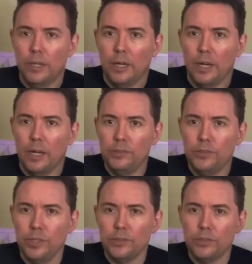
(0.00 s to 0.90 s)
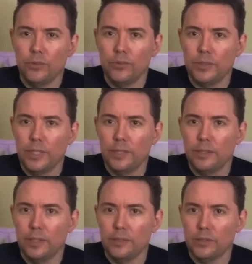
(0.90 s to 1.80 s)
I just don't think
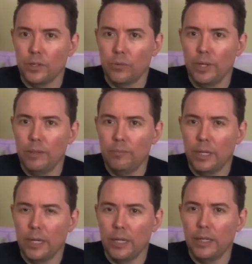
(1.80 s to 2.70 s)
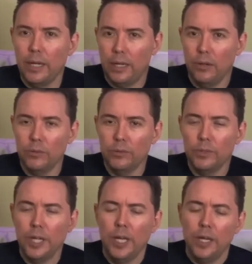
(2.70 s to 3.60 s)
that it's a great buy. Now,
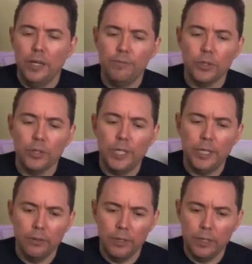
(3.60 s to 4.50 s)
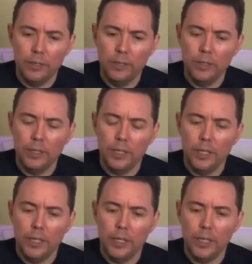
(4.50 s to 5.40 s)
if your hearing
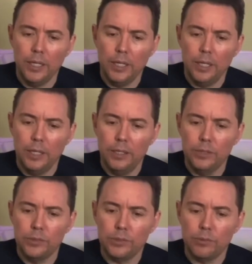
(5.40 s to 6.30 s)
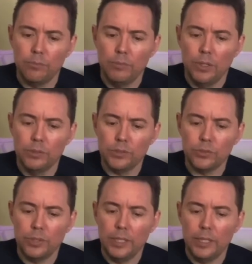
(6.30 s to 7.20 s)
is
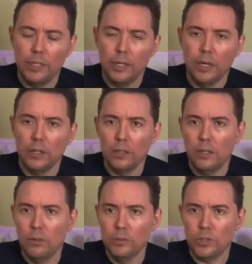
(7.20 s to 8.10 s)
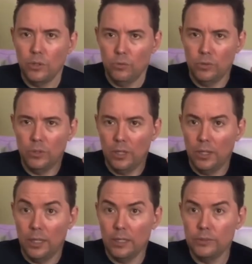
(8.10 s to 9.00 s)
mostly a low tone
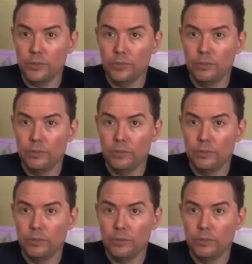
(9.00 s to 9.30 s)
loss,